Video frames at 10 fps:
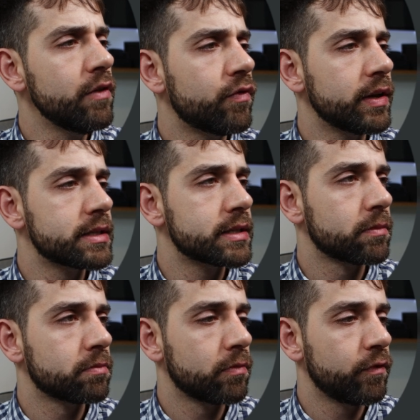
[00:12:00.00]

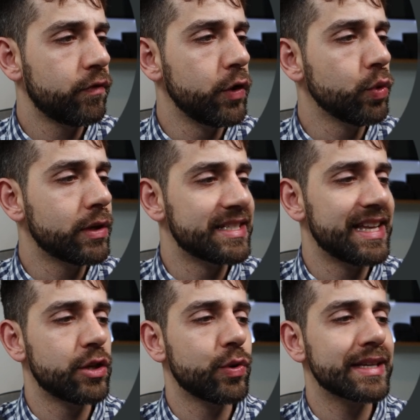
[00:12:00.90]
different
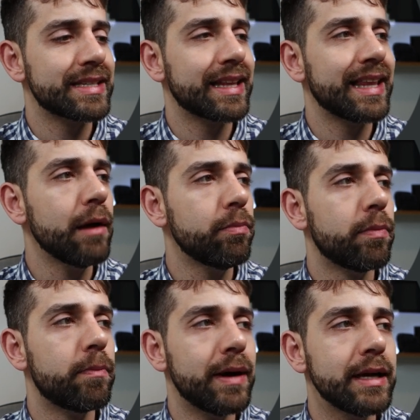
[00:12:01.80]
filters that you can set
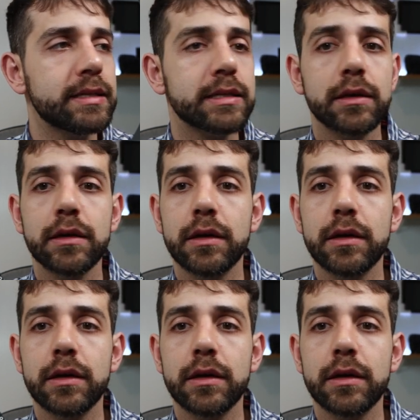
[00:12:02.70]
up, but